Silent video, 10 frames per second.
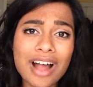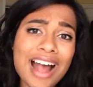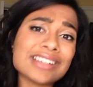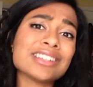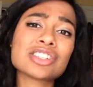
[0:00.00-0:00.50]

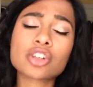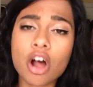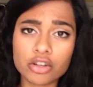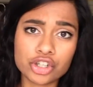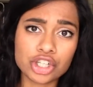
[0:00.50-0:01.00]
as in
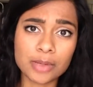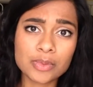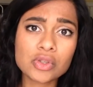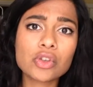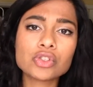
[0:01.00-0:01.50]

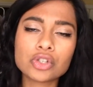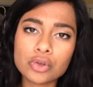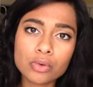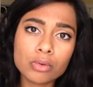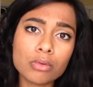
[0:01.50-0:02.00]
scholarships,
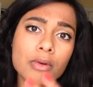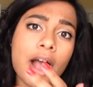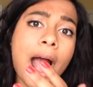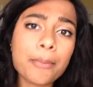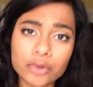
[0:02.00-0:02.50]
to
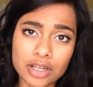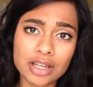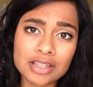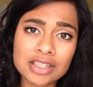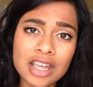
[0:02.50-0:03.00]

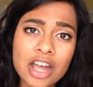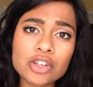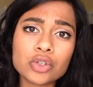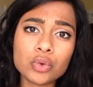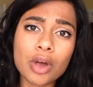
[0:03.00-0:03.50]
applicants
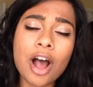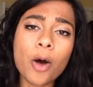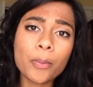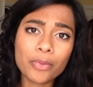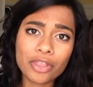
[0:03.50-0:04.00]
to
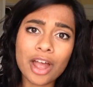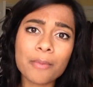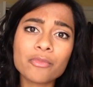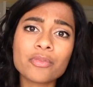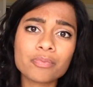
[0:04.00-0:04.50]
help them